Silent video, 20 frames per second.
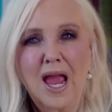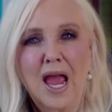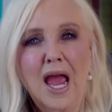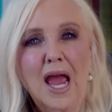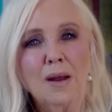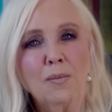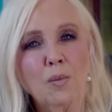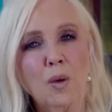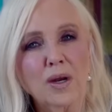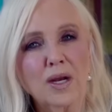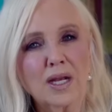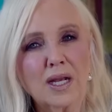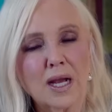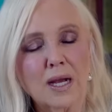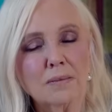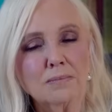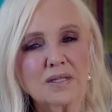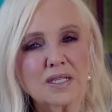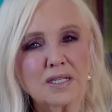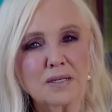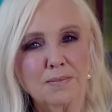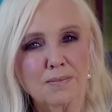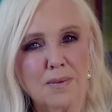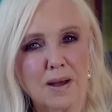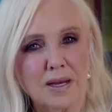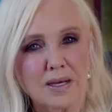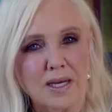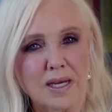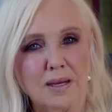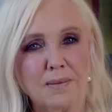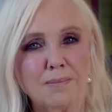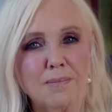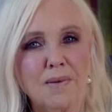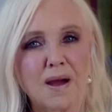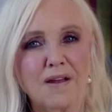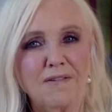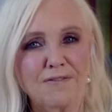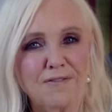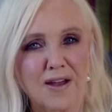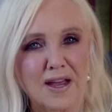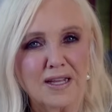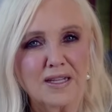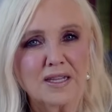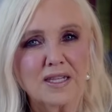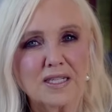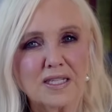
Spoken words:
And when it comes to money, my faith is